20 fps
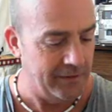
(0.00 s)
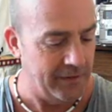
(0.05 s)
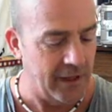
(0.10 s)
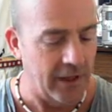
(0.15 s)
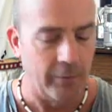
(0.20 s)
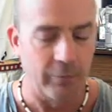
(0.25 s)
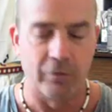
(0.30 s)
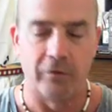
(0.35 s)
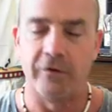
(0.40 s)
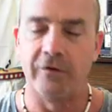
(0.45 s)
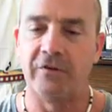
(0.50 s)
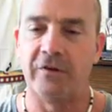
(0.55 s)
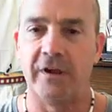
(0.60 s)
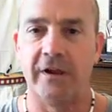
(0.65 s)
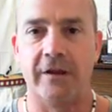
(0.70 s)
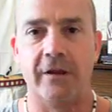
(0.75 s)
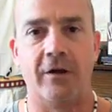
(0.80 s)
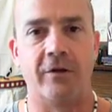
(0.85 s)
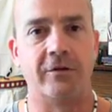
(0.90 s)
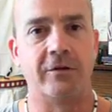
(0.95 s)
I
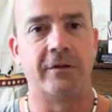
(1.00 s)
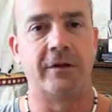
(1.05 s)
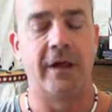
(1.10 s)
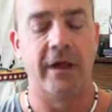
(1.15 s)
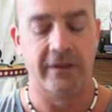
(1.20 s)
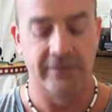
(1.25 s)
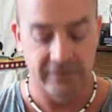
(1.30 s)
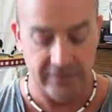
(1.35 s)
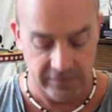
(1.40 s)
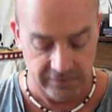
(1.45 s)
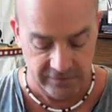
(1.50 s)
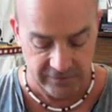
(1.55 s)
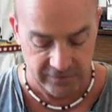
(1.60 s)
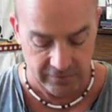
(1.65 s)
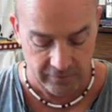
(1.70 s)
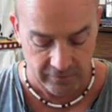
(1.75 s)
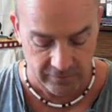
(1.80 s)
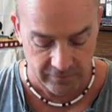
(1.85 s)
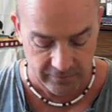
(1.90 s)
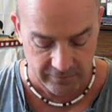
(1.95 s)
appreciate all you guys'
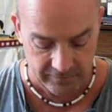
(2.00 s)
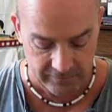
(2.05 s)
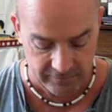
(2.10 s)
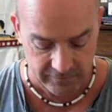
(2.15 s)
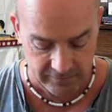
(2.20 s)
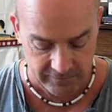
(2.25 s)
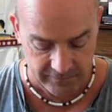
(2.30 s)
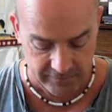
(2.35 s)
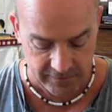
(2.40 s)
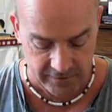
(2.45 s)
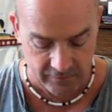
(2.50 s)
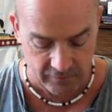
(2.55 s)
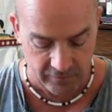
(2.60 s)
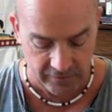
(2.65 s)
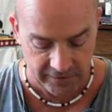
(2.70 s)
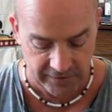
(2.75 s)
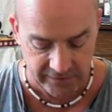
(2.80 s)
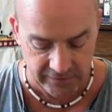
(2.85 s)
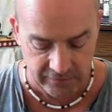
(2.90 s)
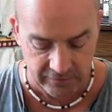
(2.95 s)
concern, I
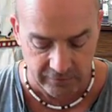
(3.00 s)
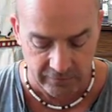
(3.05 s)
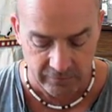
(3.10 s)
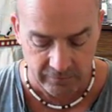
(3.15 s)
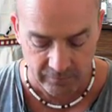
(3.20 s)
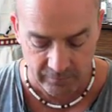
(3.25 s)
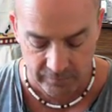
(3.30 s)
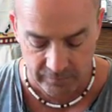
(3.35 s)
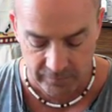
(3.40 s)
really do.